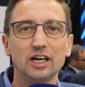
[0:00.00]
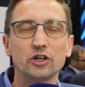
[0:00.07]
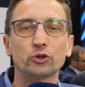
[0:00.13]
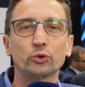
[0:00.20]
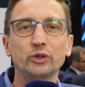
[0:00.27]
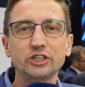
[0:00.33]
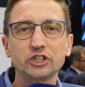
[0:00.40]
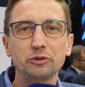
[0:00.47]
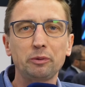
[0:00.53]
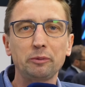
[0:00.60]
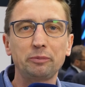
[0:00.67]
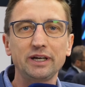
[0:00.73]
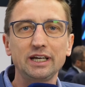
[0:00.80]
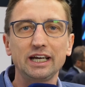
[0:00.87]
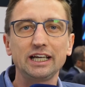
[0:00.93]

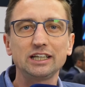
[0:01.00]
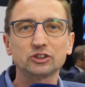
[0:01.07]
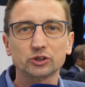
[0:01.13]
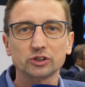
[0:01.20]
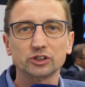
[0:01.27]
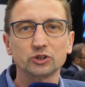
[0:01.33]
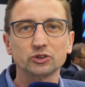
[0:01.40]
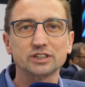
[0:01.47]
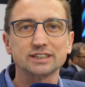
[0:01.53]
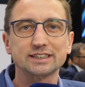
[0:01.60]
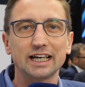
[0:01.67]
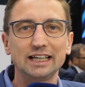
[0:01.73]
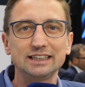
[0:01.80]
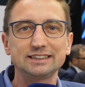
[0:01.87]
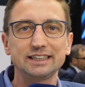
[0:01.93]
3GPP
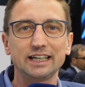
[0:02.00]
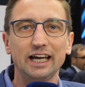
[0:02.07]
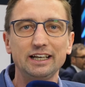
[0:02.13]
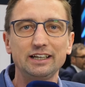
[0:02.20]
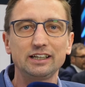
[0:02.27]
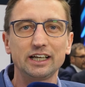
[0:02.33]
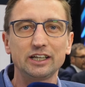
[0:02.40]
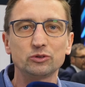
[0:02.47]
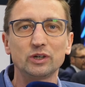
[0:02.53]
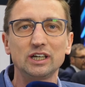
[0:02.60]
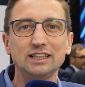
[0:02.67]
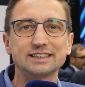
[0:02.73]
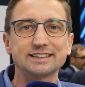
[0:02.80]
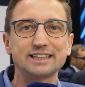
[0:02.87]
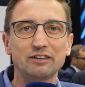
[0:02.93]
introduces NTN in
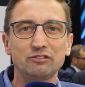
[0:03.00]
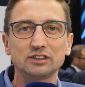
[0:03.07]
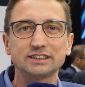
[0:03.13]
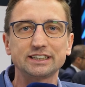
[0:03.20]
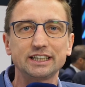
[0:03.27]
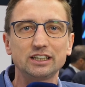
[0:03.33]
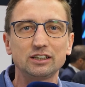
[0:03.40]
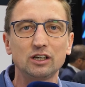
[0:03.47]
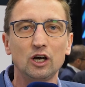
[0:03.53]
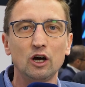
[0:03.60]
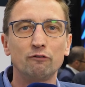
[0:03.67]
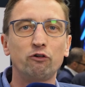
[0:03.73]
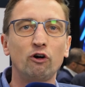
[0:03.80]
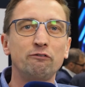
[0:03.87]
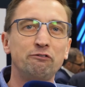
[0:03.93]
release 17
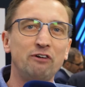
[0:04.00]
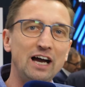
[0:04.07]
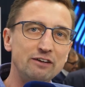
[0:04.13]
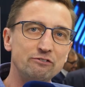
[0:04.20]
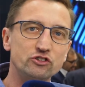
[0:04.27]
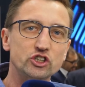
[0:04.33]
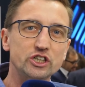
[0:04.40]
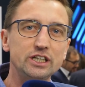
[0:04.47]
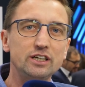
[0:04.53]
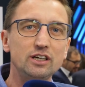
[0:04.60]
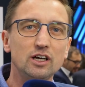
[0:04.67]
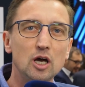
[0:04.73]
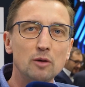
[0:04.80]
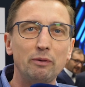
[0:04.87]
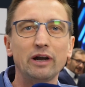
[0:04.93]
for
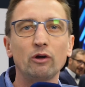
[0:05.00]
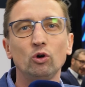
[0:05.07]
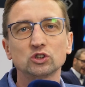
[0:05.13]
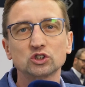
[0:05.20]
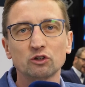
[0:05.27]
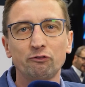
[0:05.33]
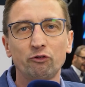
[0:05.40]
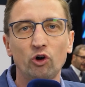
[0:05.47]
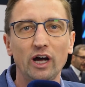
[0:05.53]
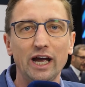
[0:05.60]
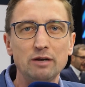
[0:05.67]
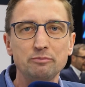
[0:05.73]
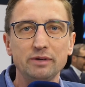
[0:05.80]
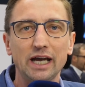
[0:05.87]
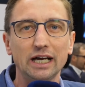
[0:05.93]
5G, but also for
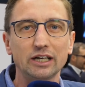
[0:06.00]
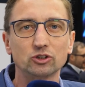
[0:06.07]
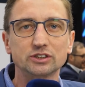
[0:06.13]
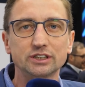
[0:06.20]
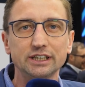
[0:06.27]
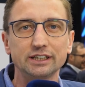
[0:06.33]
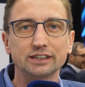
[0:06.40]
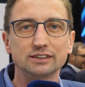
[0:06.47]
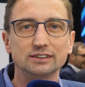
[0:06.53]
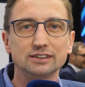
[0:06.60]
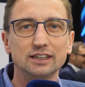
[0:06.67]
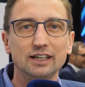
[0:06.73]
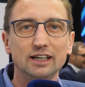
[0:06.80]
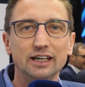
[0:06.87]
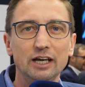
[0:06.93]
NB-IoT.
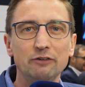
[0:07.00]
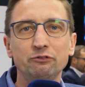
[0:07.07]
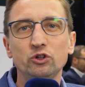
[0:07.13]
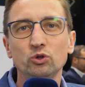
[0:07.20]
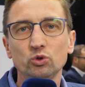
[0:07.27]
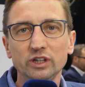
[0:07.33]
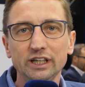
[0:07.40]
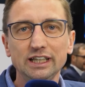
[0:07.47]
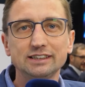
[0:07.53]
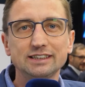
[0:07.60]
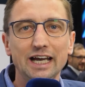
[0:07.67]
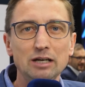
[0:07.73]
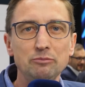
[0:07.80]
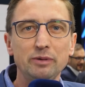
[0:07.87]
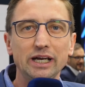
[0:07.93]
If you need
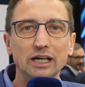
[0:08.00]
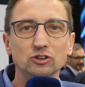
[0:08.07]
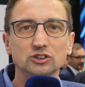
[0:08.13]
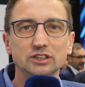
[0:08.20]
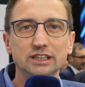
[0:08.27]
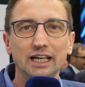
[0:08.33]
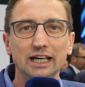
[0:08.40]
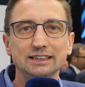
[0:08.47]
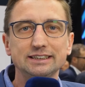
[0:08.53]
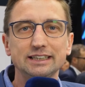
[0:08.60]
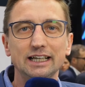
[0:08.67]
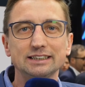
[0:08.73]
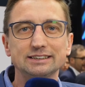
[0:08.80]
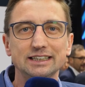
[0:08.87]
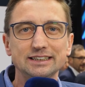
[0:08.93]
NB-IoT
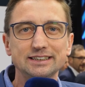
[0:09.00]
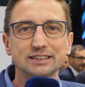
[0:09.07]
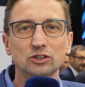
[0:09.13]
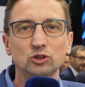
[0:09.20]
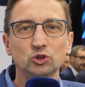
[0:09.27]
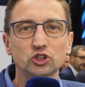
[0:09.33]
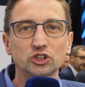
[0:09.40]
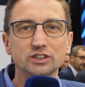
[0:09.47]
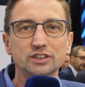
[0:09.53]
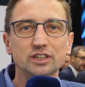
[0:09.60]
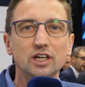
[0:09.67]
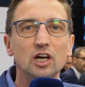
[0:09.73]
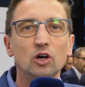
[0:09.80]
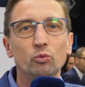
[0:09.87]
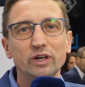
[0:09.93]
NTN test
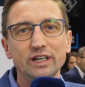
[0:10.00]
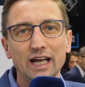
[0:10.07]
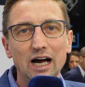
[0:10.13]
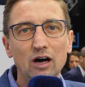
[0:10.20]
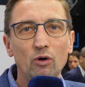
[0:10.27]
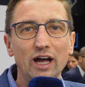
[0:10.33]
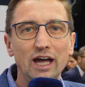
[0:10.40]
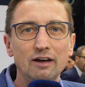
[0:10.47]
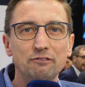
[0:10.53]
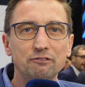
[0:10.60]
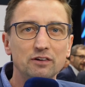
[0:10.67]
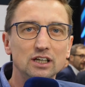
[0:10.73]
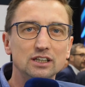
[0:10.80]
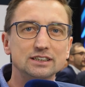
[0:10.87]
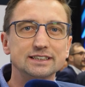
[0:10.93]
solutions, we now have
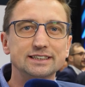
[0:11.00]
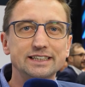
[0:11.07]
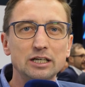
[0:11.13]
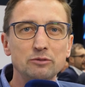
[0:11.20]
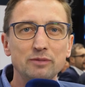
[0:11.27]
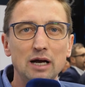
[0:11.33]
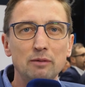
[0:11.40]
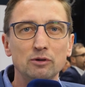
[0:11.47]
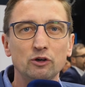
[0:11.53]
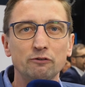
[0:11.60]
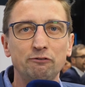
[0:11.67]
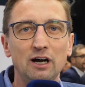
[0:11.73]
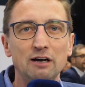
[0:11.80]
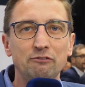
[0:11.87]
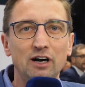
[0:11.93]
the
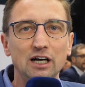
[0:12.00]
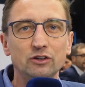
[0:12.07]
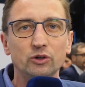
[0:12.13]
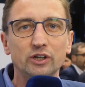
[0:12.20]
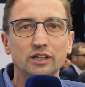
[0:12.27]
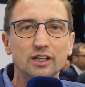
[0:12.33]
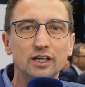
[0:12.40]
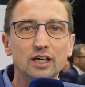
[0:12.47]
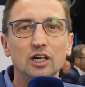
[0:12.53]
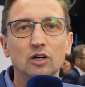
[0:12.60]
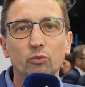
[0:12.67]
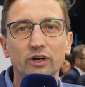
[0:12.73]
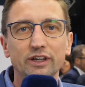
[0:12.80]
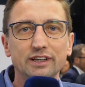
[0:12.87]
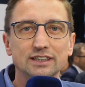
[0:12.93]
CMW500
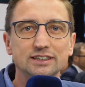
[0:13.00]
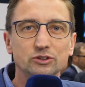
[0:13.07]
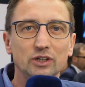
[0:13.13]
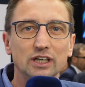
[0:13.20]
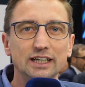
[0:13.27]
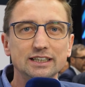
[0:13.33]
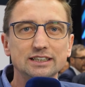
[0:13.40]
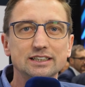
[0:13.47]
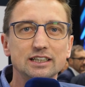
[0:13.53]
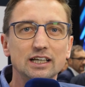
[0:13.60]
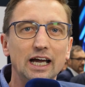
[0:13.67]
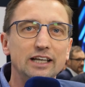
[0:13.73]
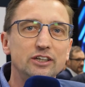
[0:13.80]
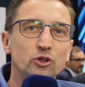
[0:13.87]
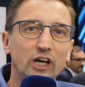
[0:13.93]
with this release
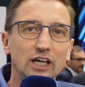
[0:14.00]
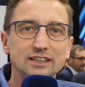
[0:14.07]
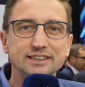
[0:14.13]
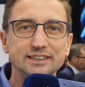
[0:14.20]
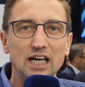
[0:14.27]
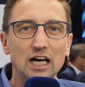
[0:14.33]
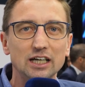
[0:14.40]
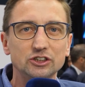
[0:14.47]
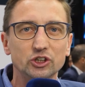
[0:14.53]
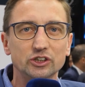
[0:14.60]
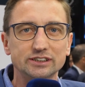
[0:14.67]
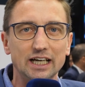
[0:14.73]
and you can start your